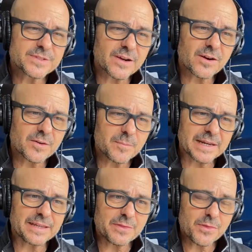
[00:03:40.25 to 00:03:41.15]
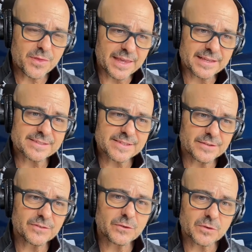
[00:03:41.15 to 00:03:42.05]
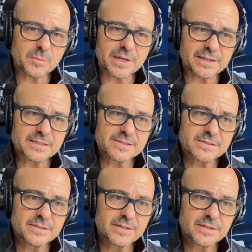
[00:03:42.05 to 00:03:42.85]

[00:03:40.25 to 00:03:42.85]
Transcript: darn many things into the mix.